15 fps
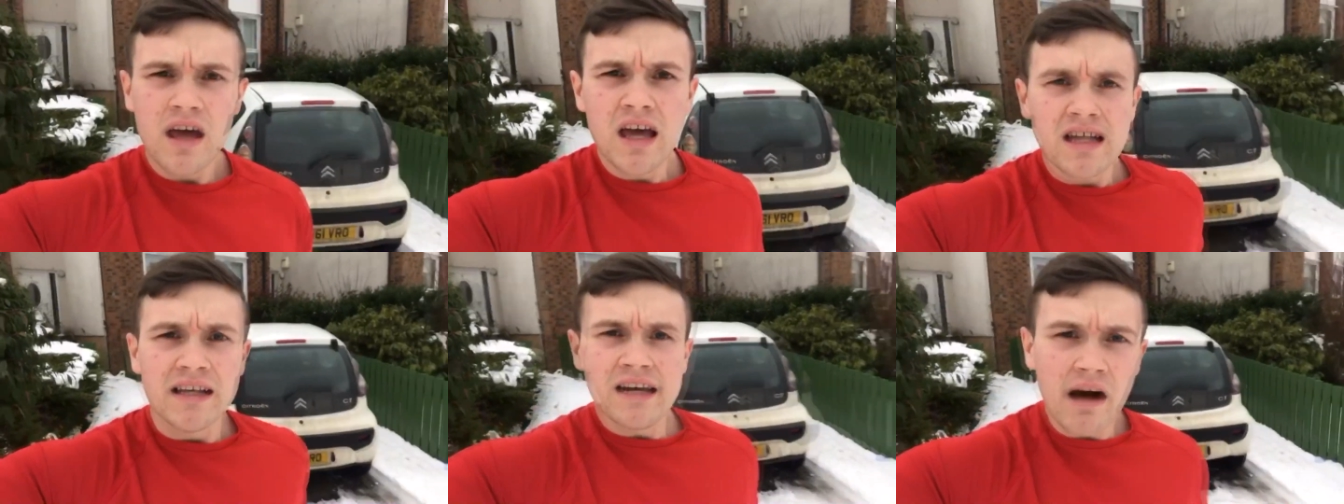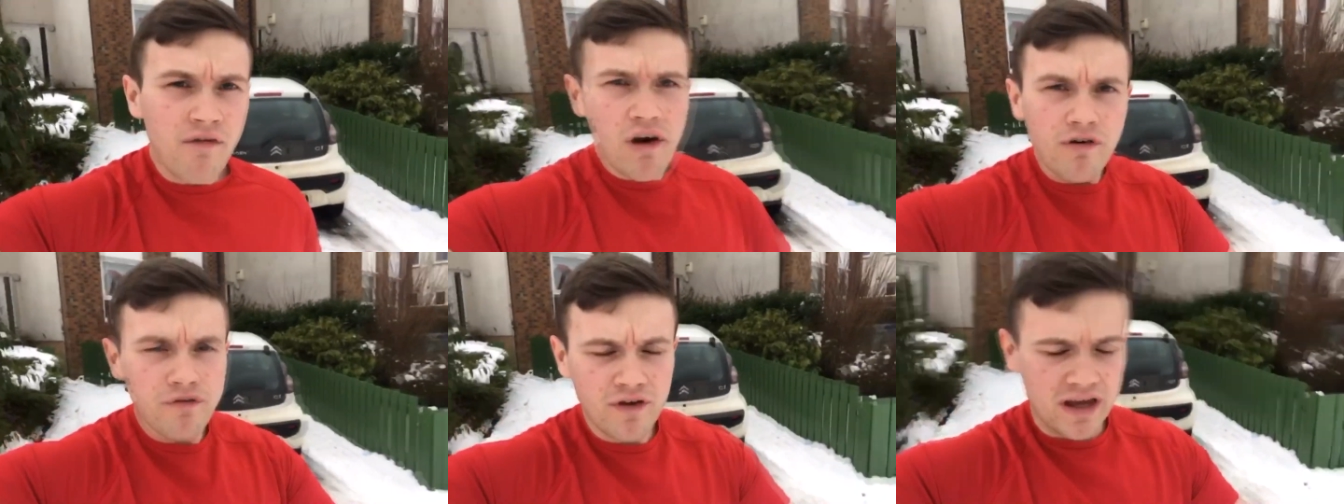never
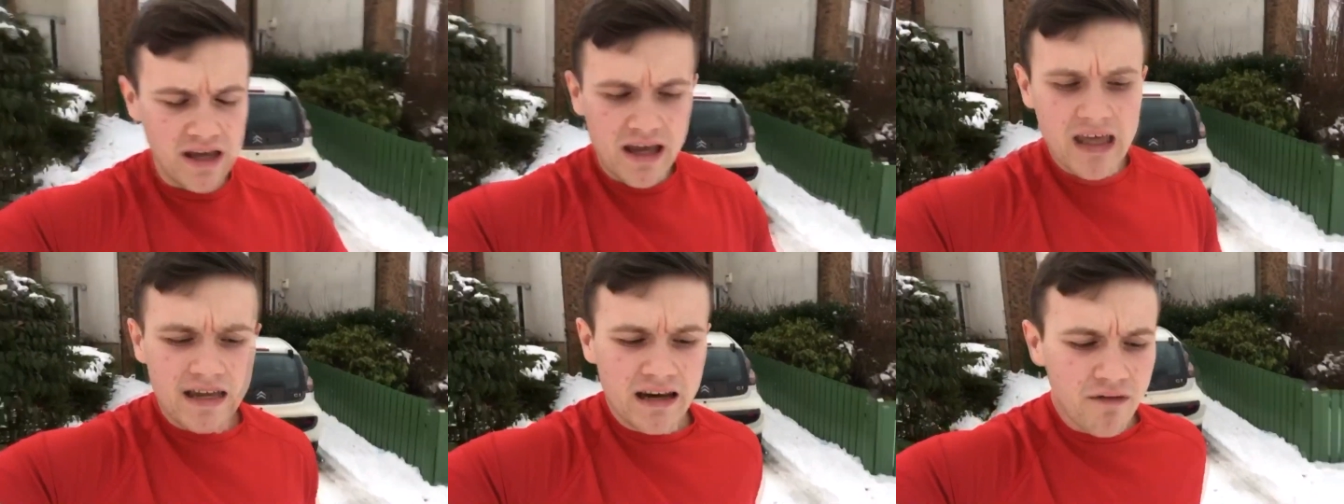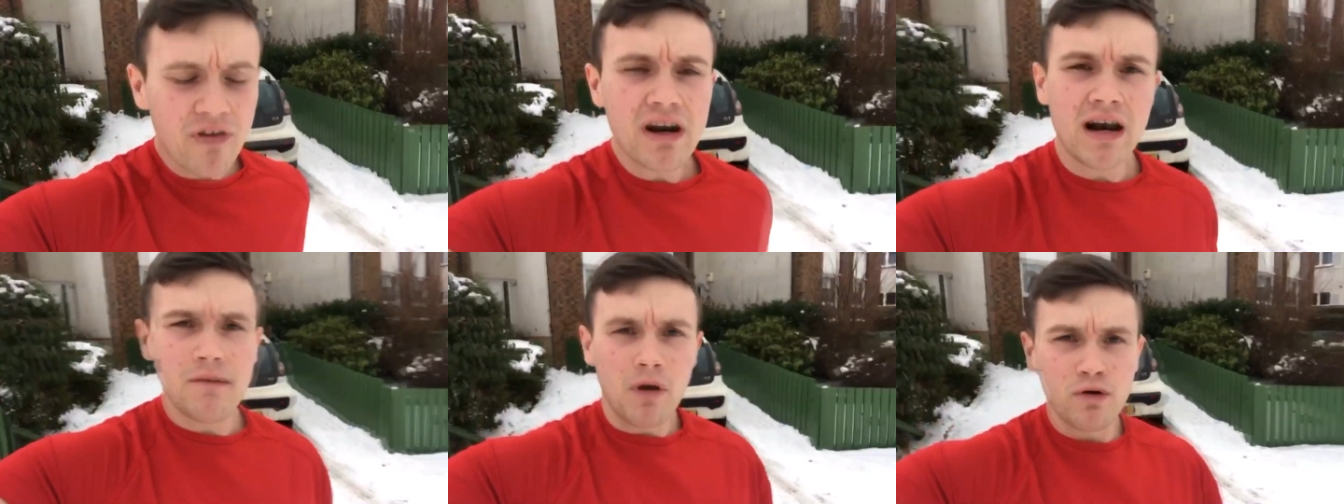fake, never in
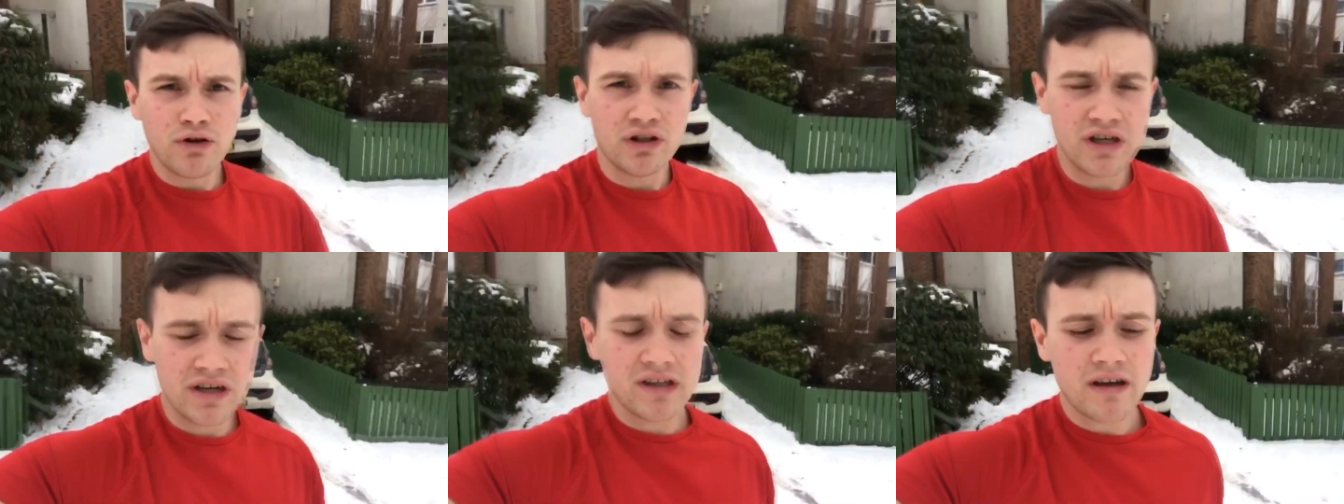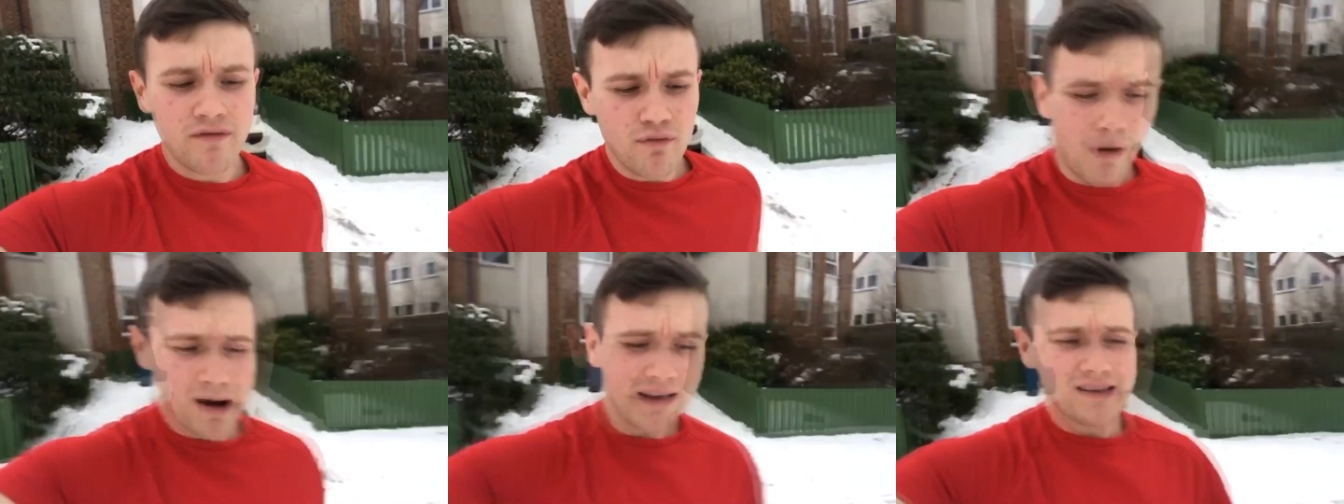a million years. If you
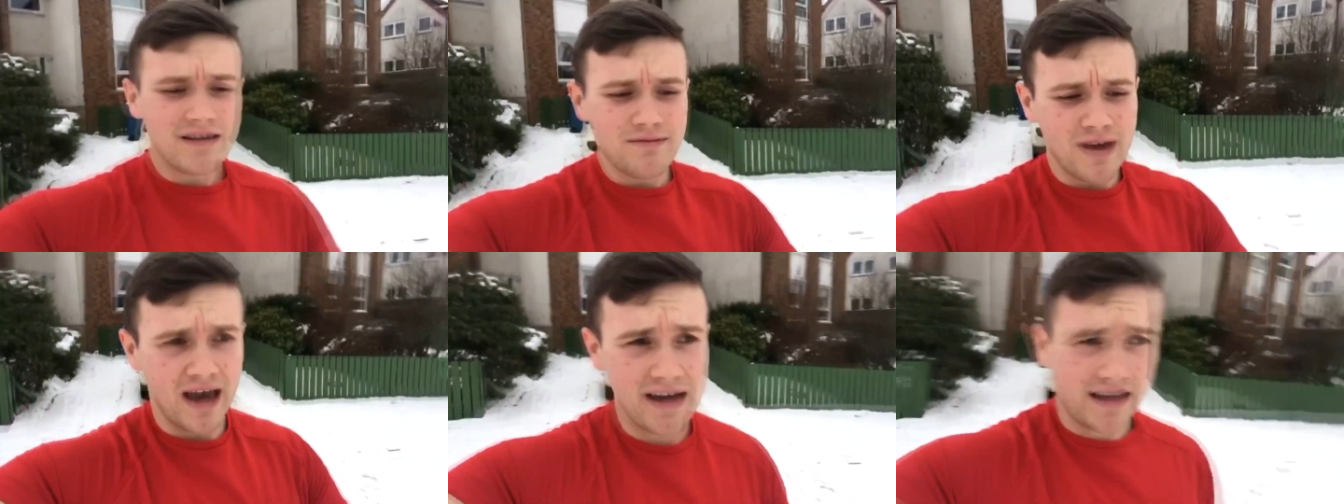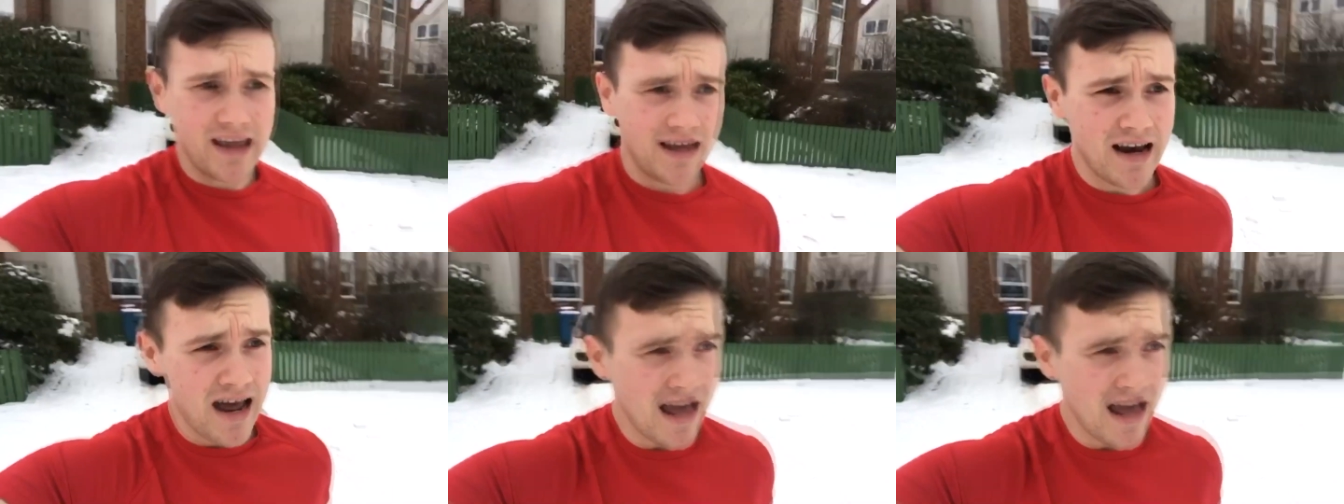want to see me again,